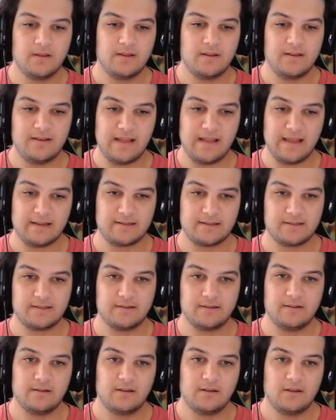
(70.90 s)
Next,
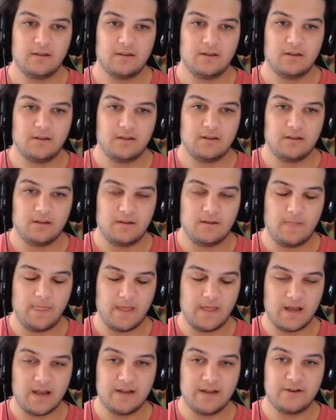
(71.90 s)

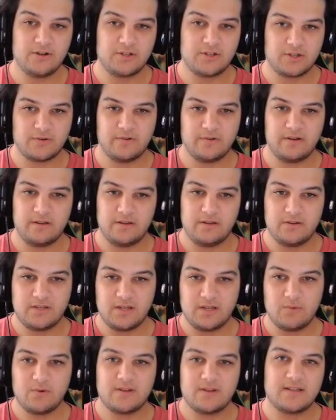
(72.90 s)
on your screen, you
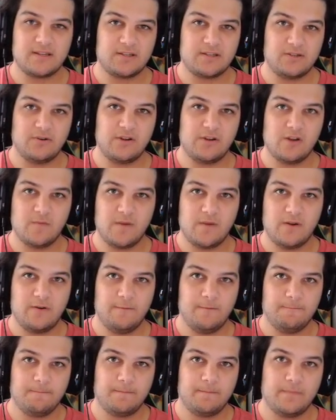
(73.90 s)
see where it says studio mode?
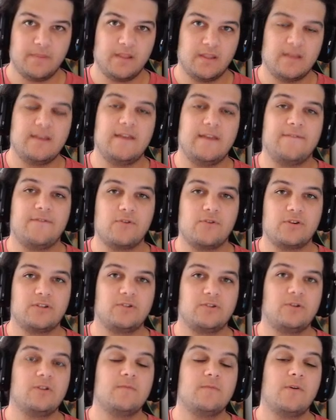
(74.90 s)
If your
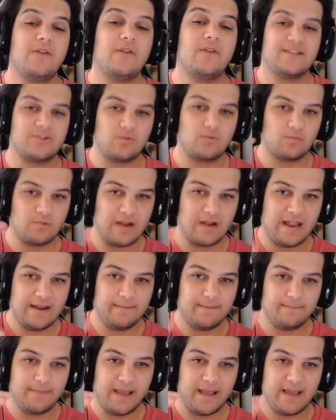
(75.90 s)
studio mode has a
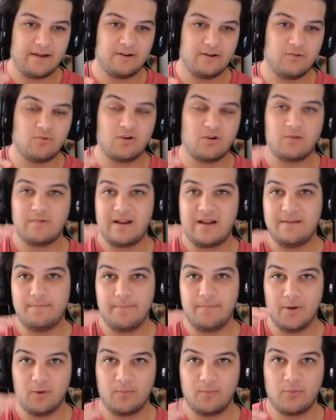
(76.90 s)
red banner or a red
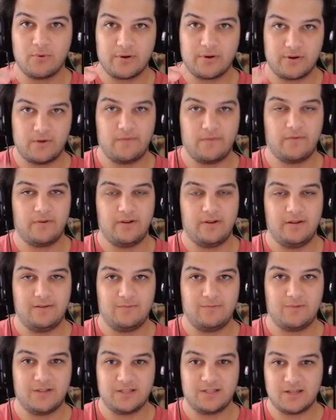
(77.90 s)
billboard over it
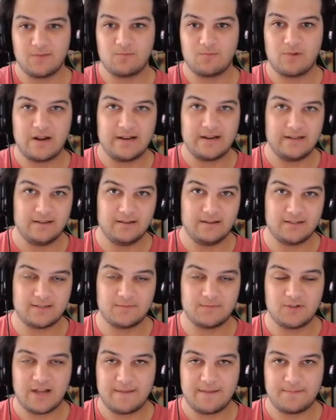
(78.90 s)
with some writing, some
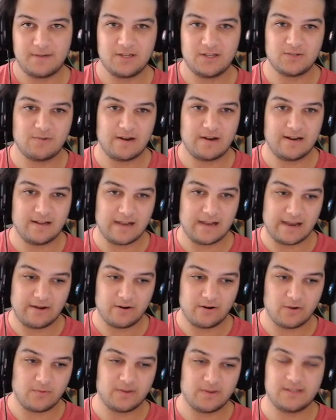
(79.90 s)
Japanese writing, I don't
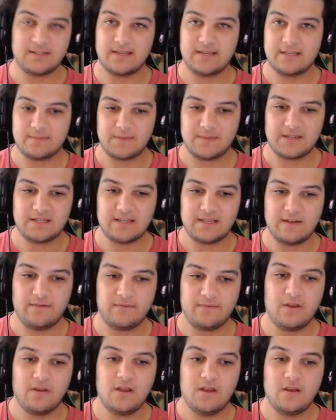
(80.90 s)
know what it says
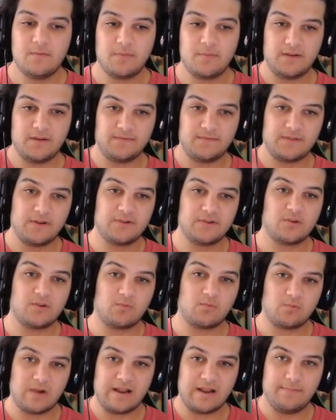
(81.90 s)
myself, but if there's a
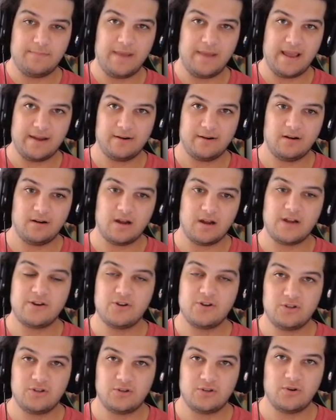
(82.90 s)
red banner on
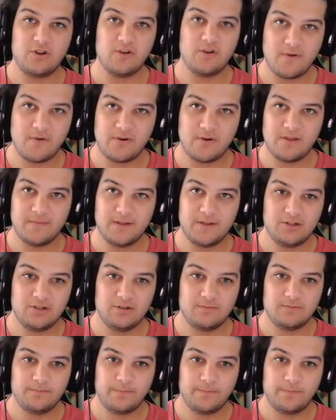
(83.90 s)
your studio mode image,